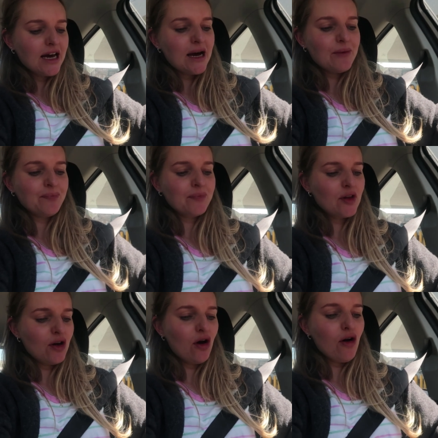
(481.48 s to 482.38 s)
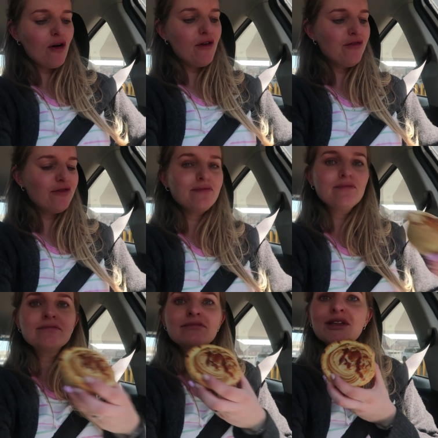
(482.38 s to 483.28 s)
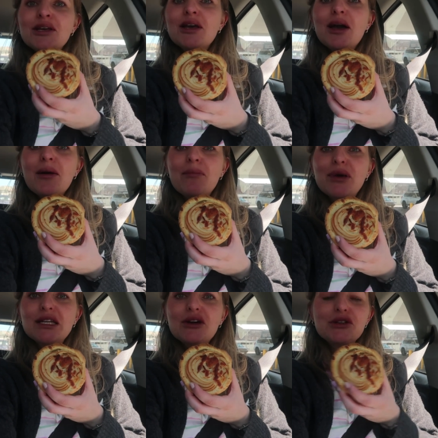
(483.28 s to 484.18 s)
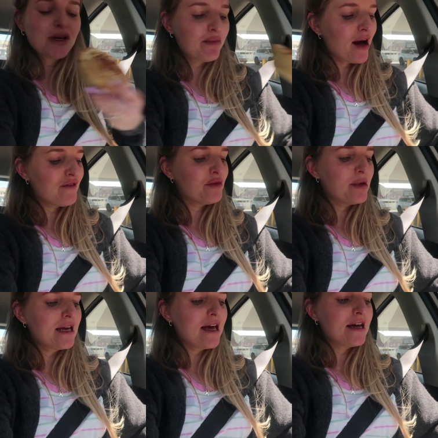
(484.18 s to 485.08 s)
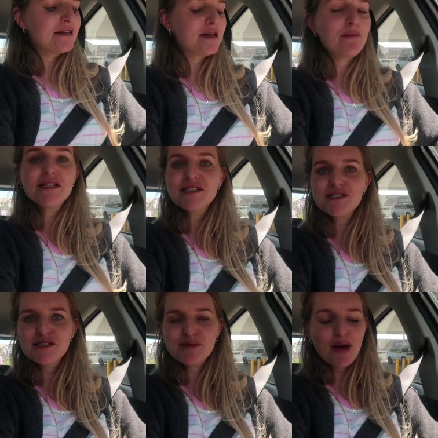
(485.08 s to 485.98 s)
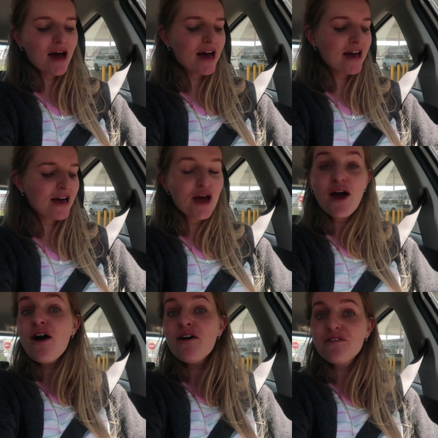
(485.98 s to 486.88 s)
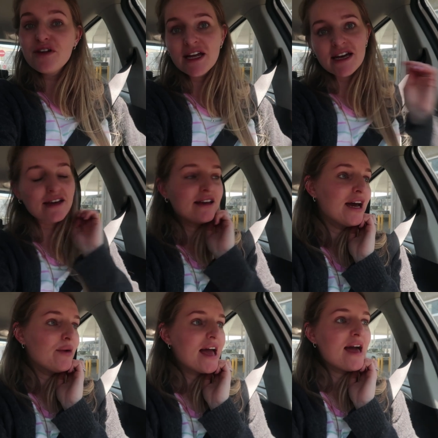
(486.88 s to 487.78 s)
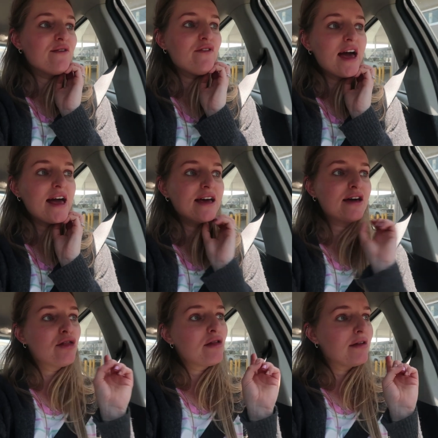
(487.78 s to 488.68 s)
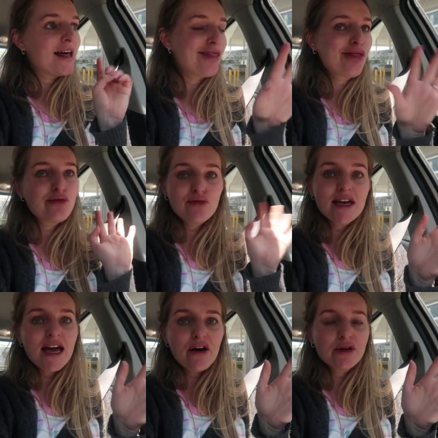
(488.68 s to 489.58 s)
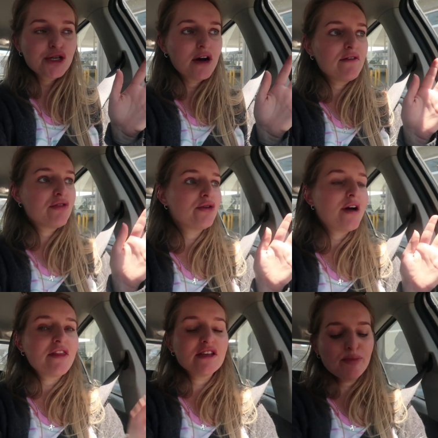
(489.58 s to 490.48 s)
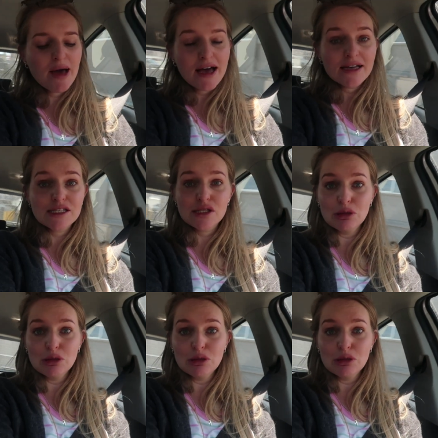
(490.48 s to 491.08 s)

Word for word: Um, of a potato top pie for me and a mince and cheese pie for Nick. Now we have a like three hour drive through Arthur's Pass